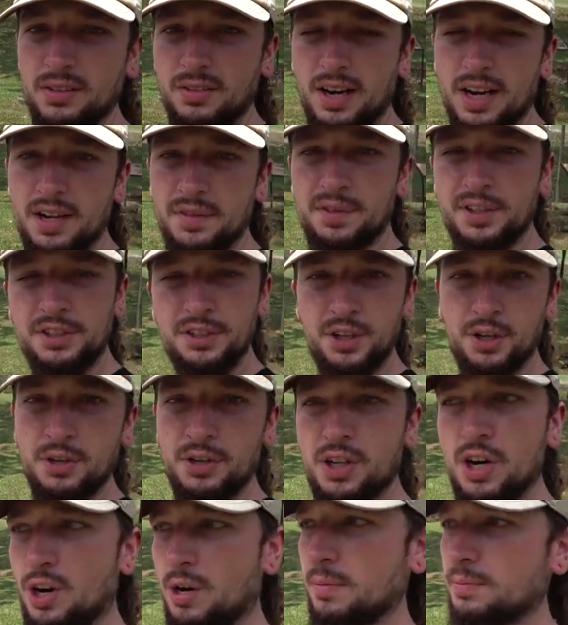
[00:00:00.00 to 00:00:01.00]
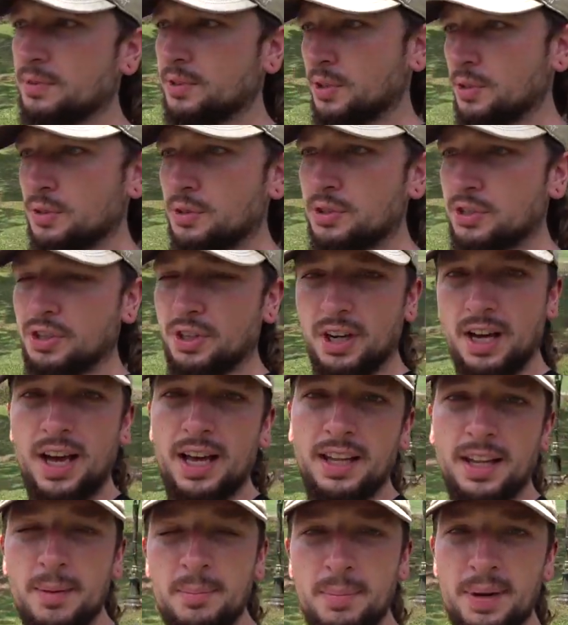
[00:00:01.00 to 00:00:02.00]
But if you do come to
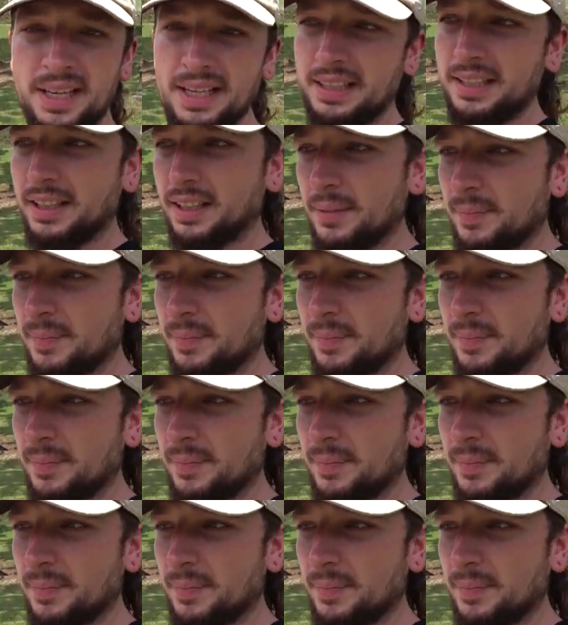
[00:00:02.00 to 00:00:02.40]
Sungai Lembing,